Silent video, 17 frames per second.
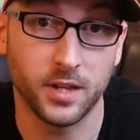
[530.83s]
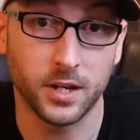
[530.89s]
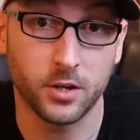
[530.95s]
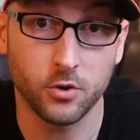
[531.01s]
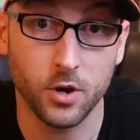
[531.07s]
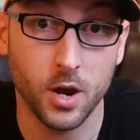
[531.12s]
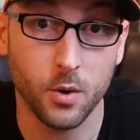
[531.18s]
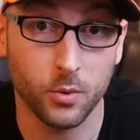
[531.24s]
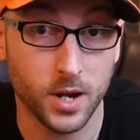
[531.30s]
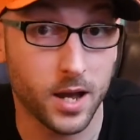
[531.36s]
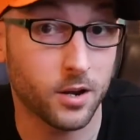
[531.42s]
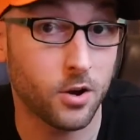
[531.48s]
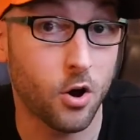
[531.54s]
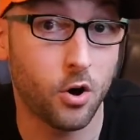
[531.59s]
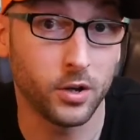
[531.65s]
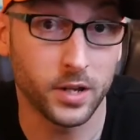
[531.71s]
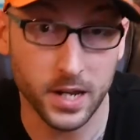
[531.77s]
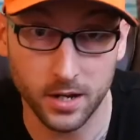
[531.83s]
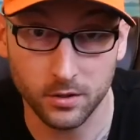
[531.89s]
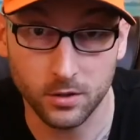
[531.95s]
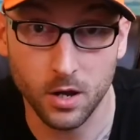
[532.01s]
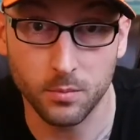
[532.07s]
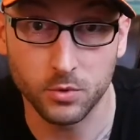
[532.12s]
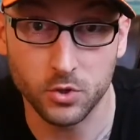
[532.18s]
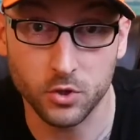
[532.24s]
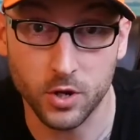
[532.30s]
They create what I call an
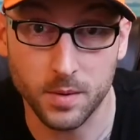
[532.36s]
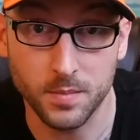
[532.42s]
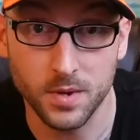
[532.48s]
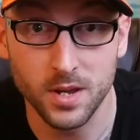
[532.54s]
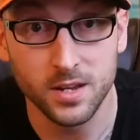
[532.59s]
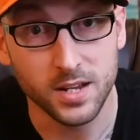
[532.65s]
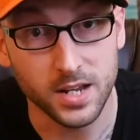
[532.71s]
income stream.